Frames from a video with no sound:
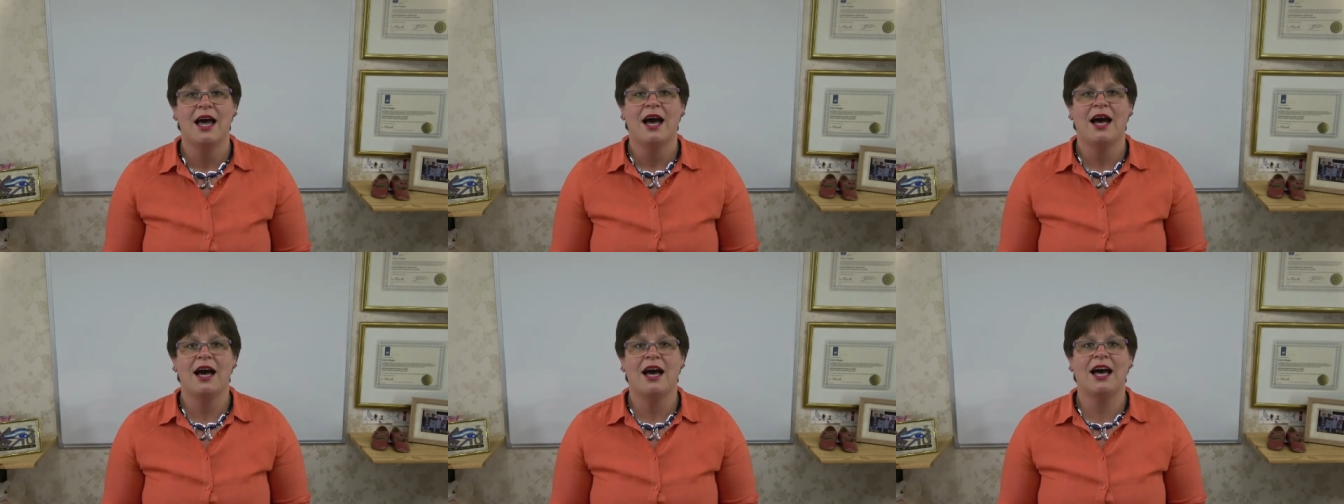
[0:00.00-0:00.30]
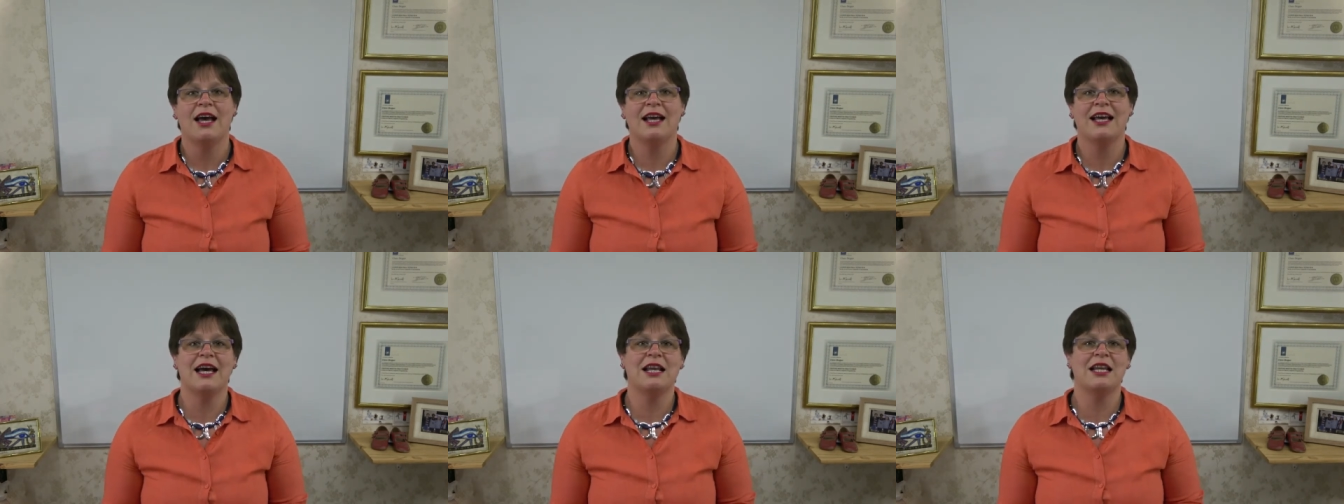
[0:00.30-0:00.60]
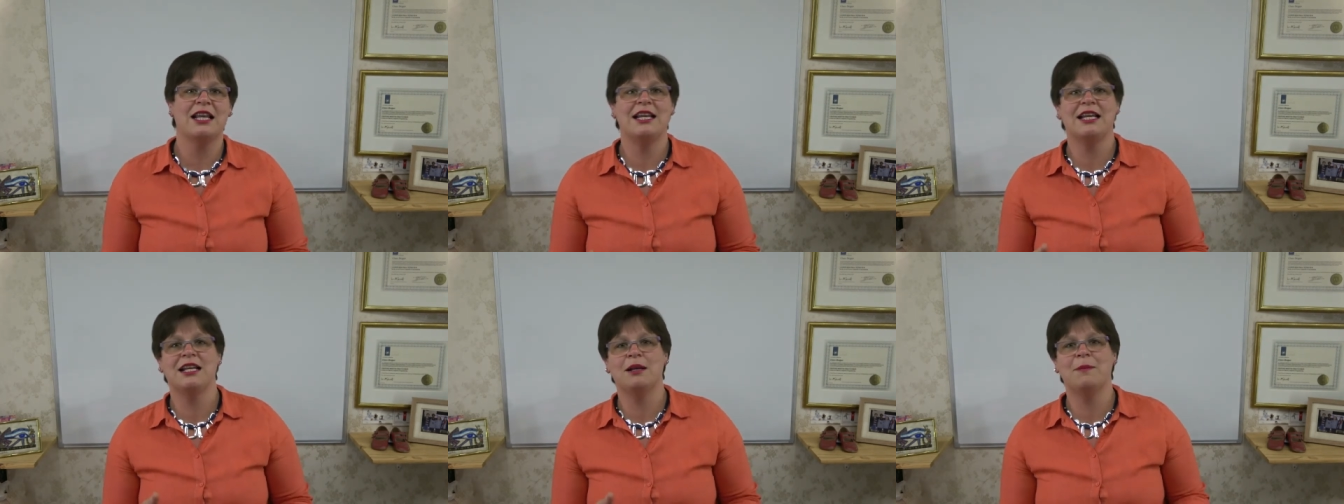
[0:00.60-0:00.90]
and get
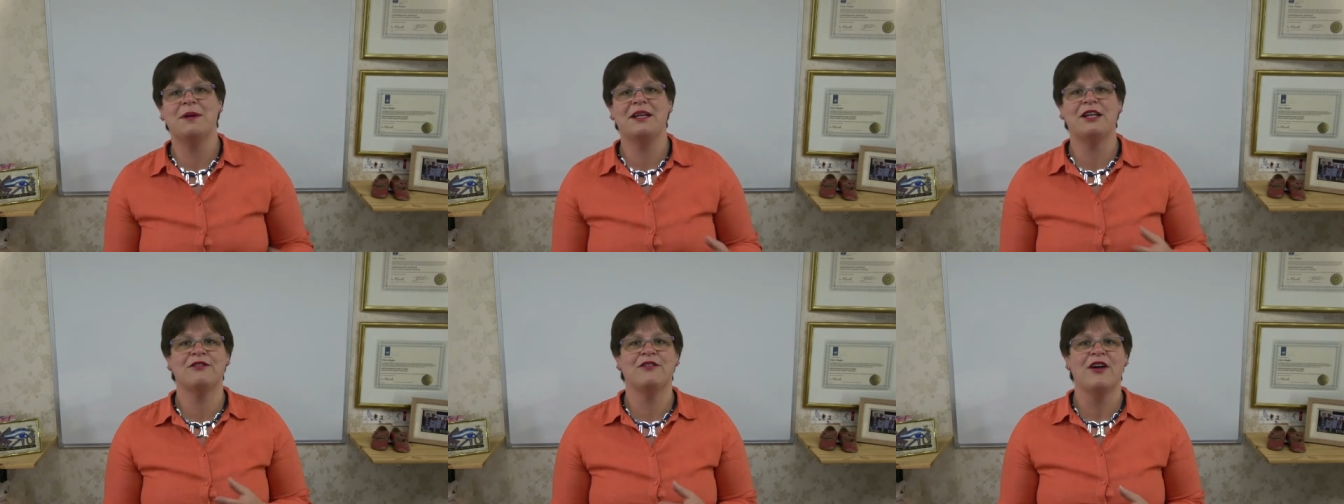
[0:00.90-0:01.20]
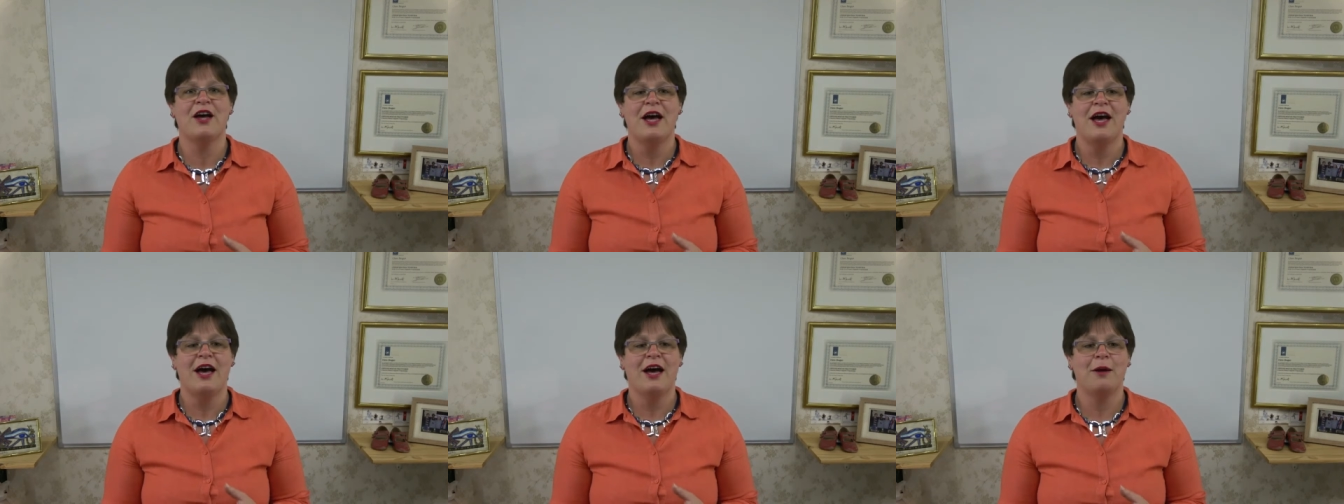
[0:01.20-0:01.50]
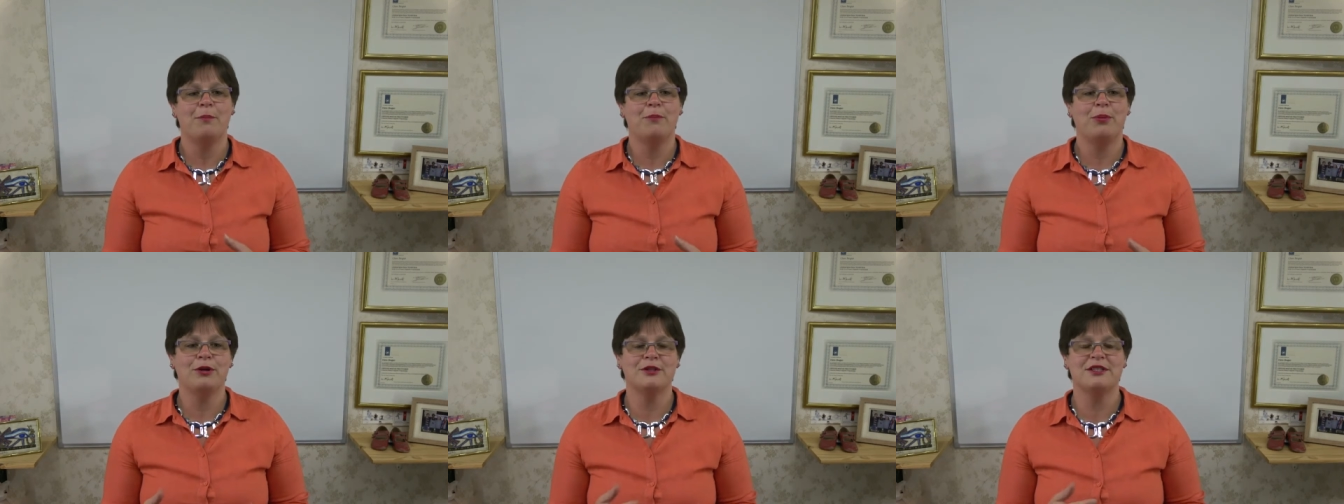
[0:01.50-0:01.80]
a little bit
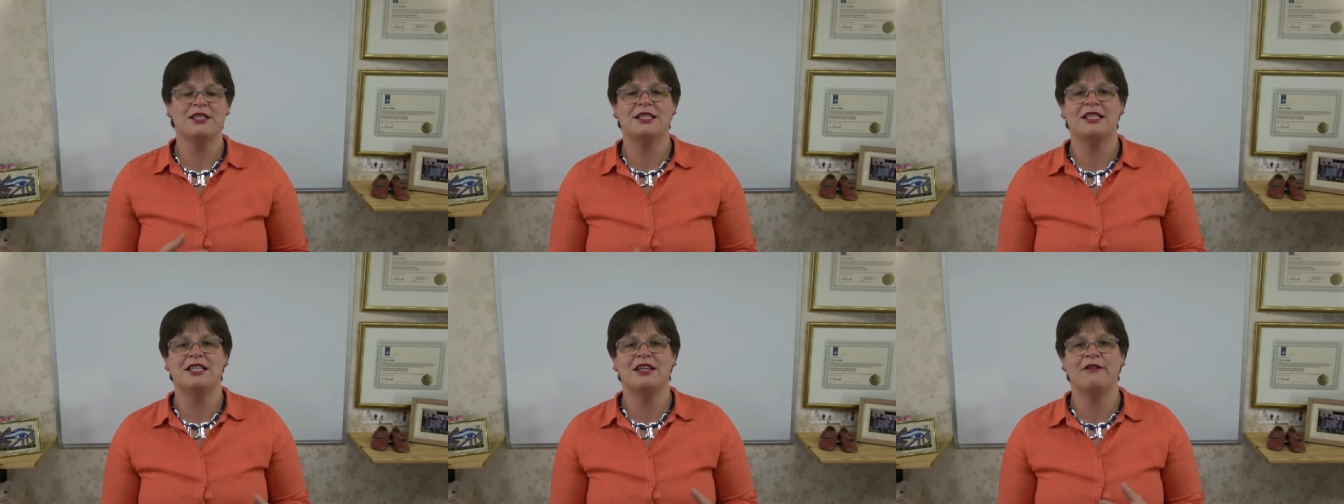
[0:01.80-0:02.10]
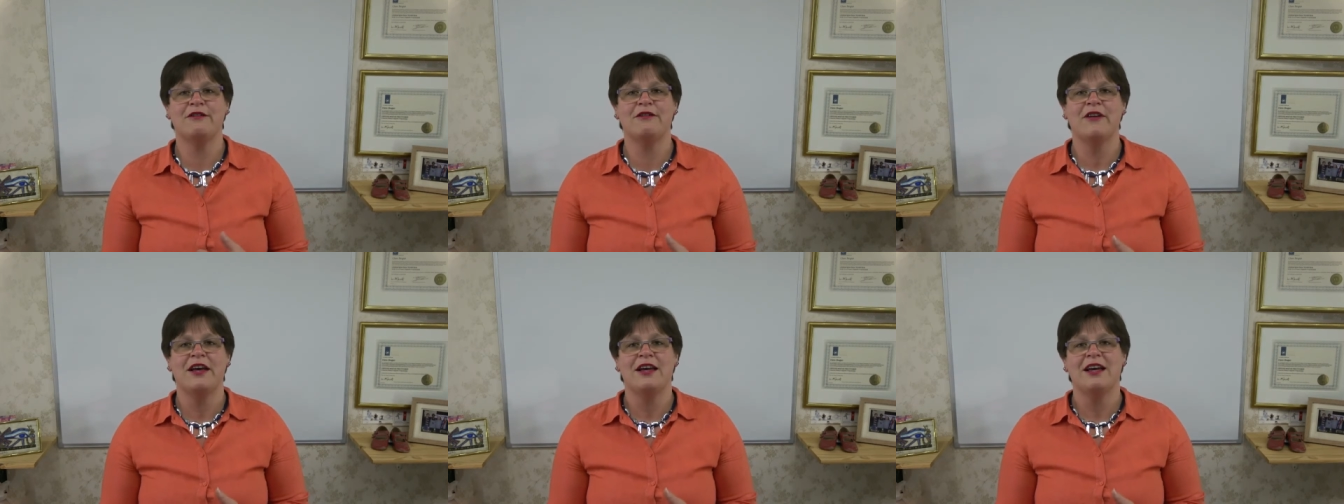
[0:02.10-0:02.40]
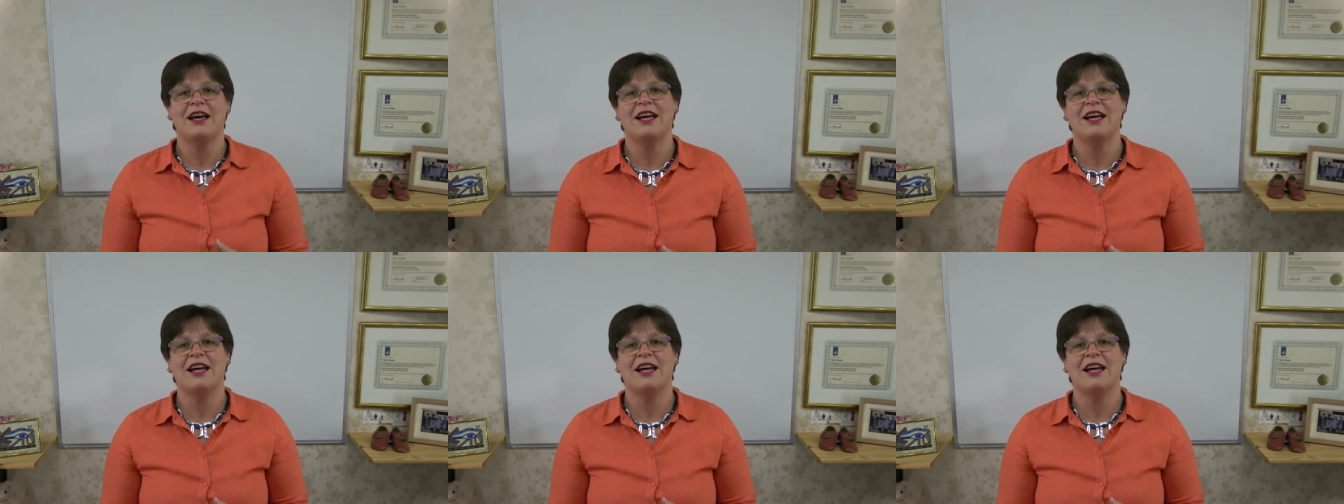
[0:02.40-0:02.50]
of positive